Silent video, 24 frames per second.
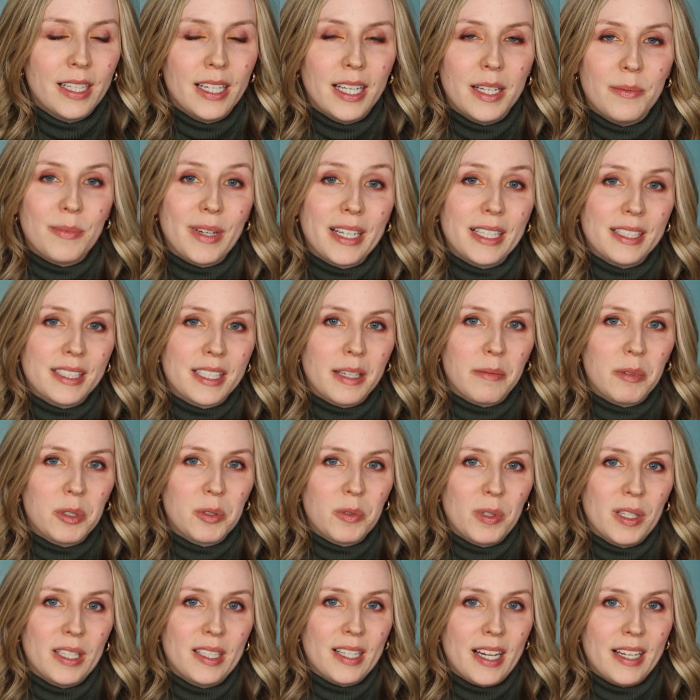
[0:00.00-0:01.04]
In my December
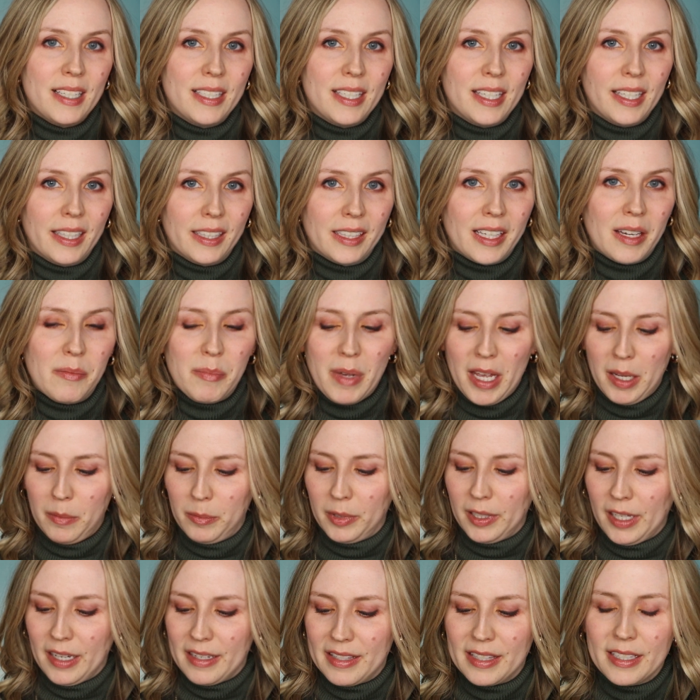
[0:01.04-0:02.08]
2019 Glam Bag
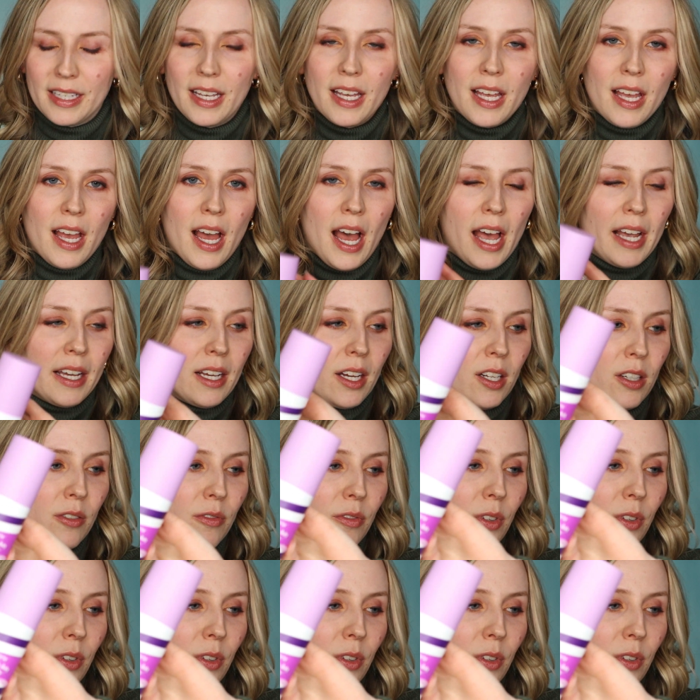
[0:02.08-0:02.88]
Plus, I got a